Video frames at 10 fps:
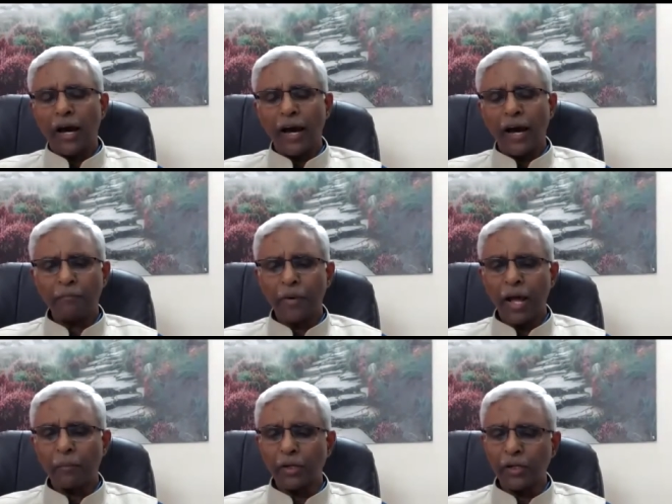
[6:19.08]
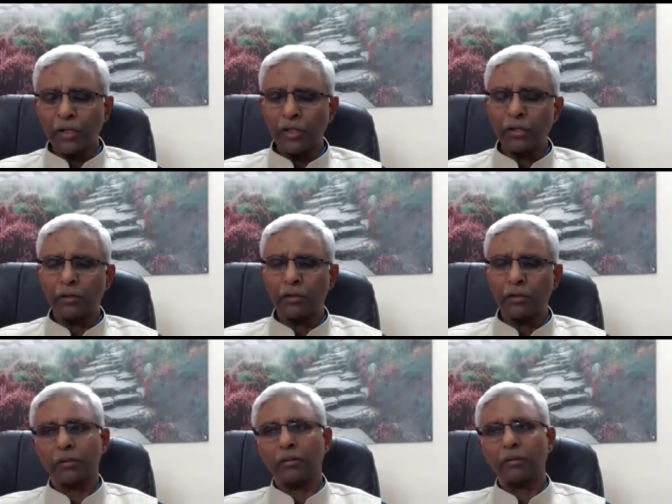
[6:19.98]
I primarily,
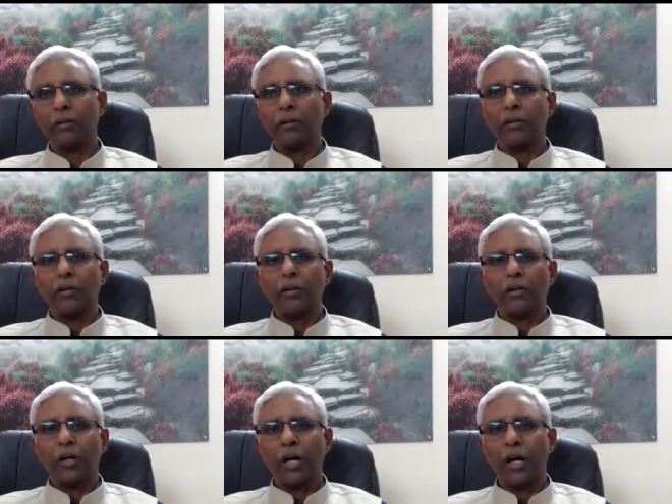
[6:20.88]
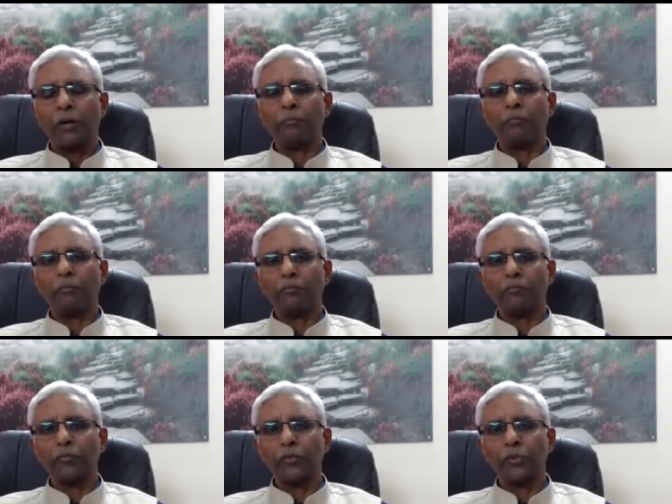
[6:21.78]
uh,
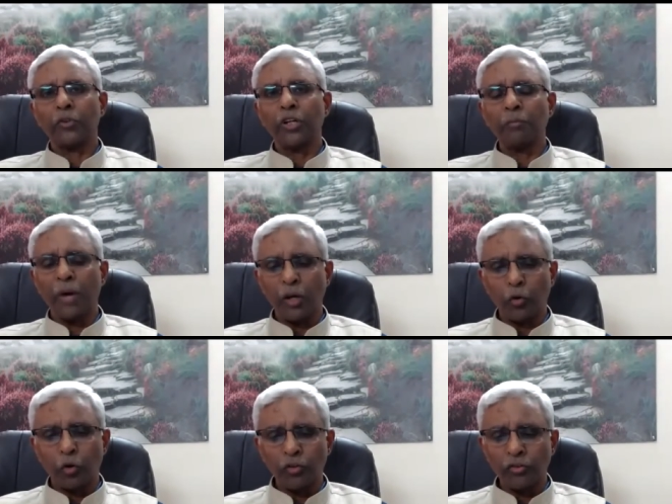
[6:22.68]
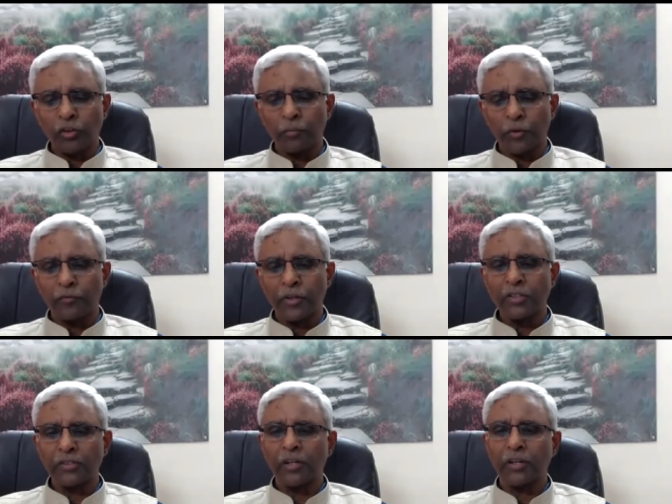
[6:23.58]
during my course of
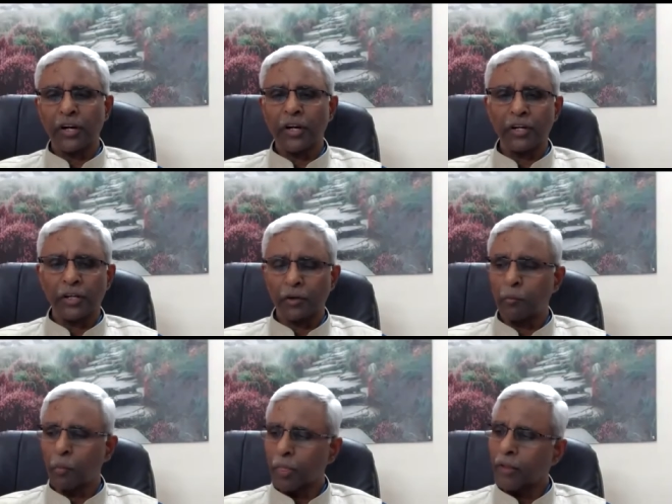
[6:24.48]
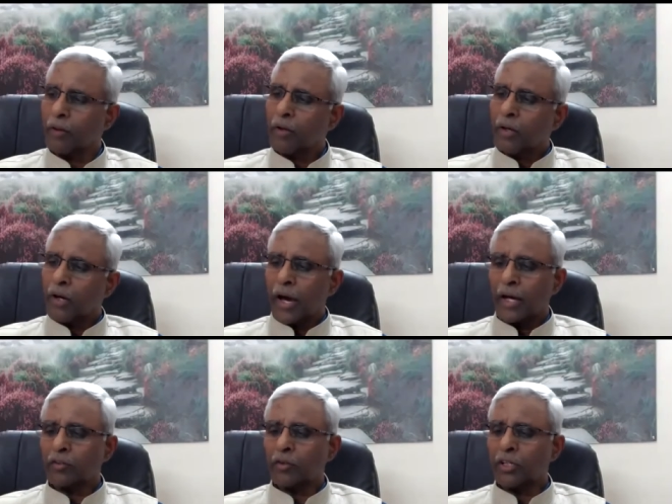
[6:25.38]
professional career,
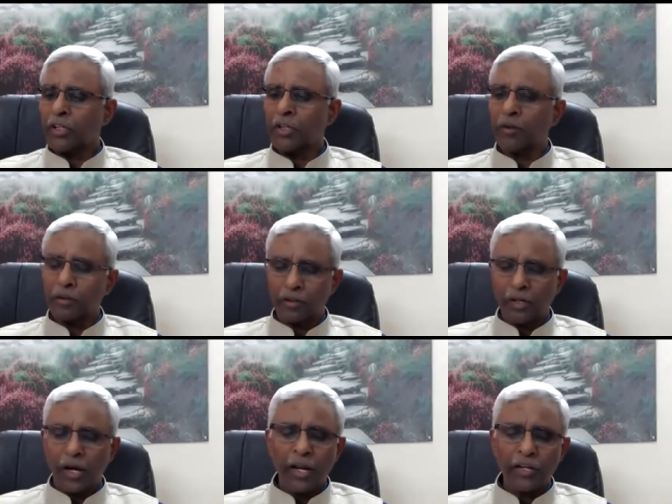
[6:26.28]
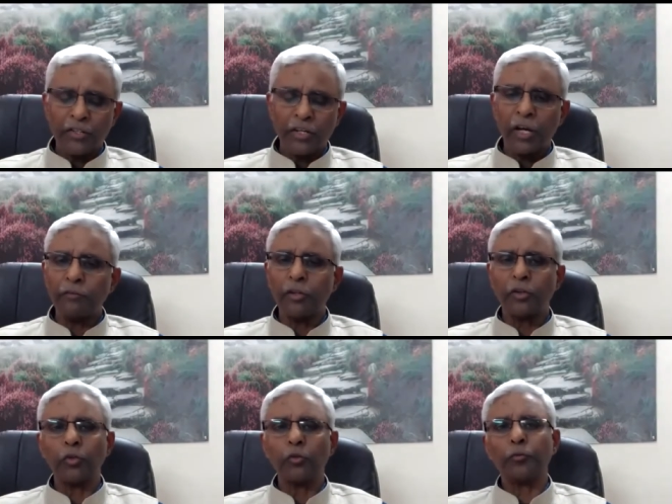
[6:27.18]
actually, I'll share
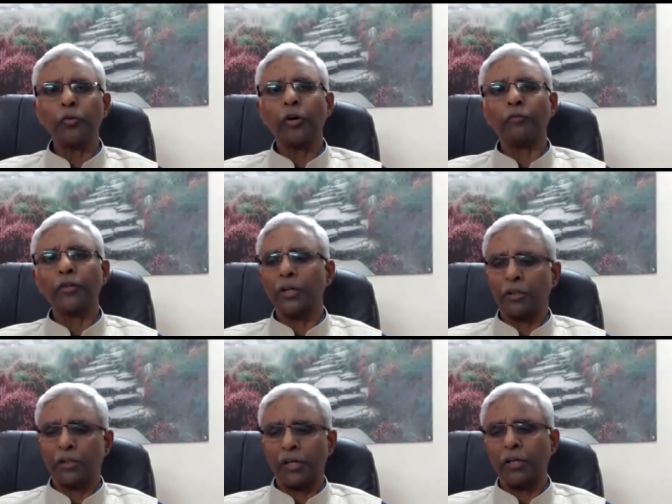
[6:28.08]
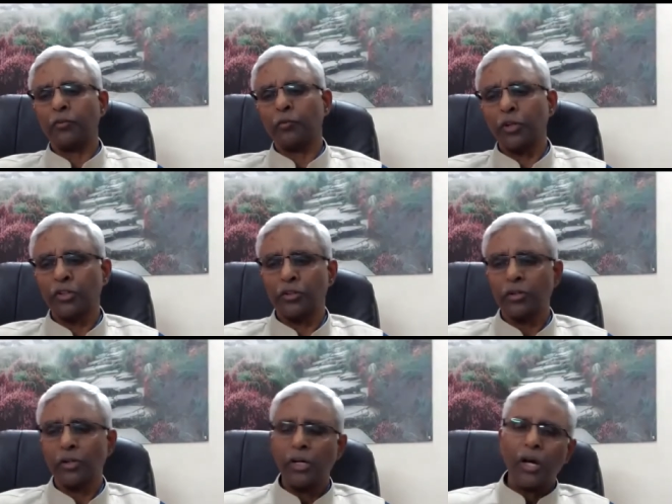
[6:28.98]
with you few of the things which
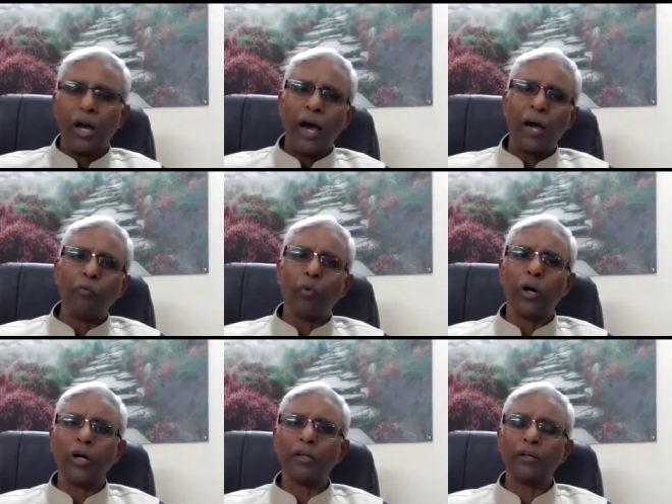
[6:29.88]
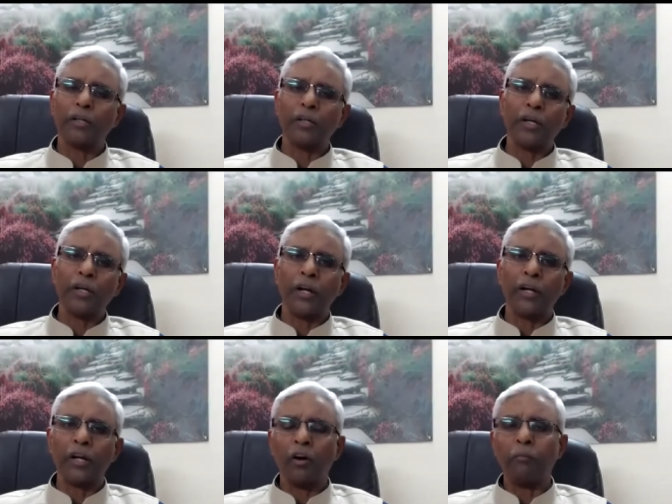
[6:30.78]
I have worked in the
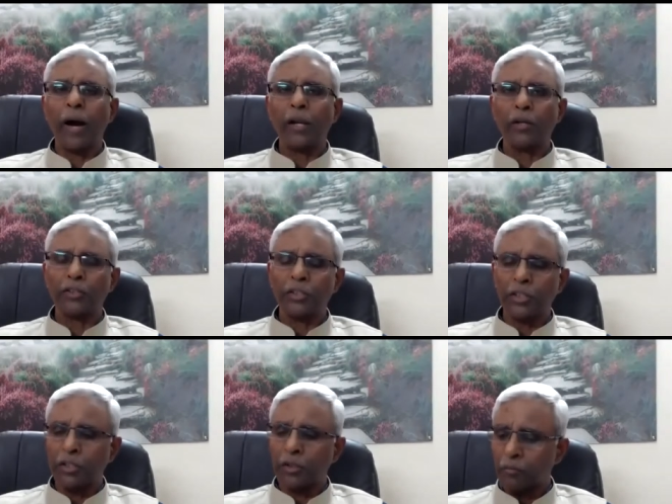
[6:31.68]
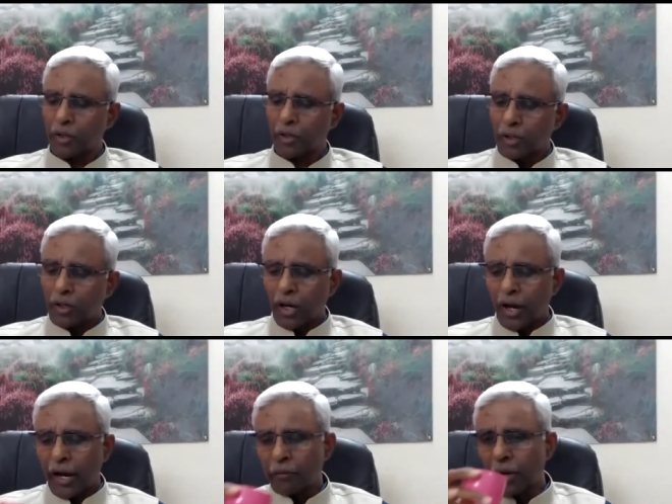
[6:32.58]
area of biology
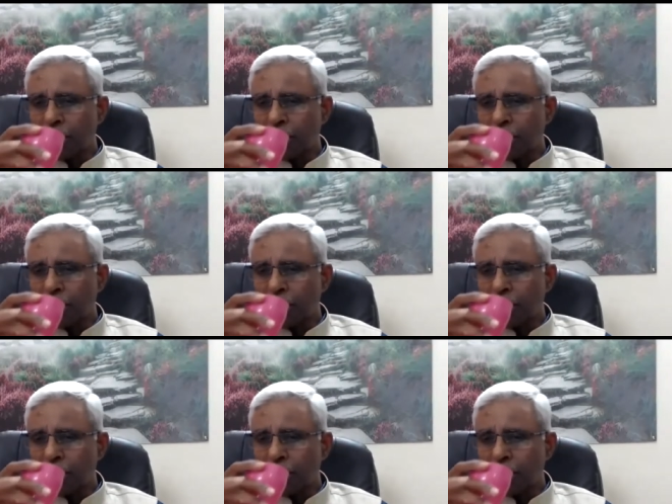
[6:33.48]
and